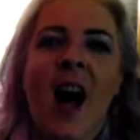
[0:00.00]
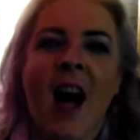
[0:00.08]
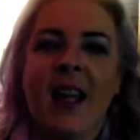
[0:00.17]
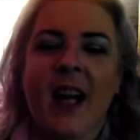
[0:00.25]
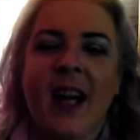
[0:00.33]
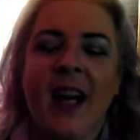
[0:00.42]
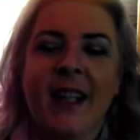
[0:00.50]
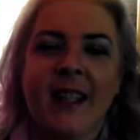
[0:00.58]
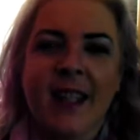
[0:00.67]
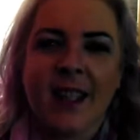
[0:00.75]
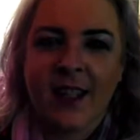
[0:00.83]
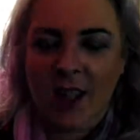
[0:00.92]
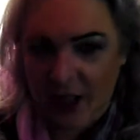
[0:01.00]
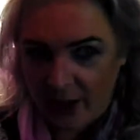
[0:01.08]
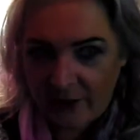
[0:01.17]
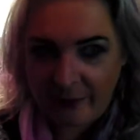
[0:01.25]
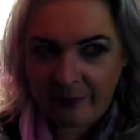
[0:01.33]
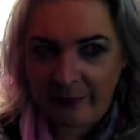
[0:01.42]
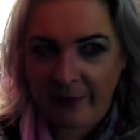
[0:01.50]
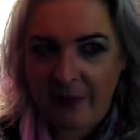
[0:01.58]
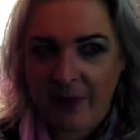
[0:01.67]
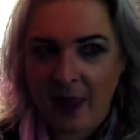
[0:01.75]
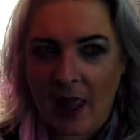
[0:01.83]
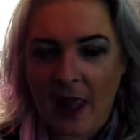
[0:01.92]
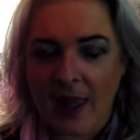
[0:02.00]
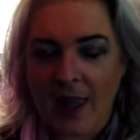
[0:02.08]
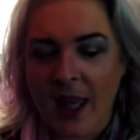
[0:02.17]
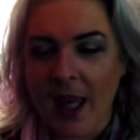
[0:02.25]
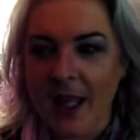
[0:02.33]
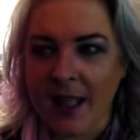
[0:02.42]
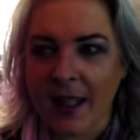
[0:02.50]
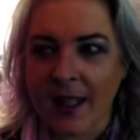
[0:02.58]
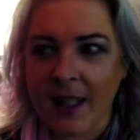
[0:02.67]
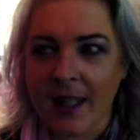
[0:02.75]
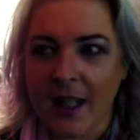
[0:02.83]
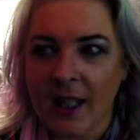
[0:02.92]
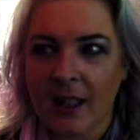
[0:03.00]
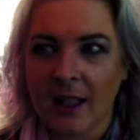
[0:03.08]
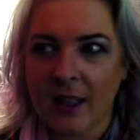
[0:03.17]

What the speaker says: Hi guys, so this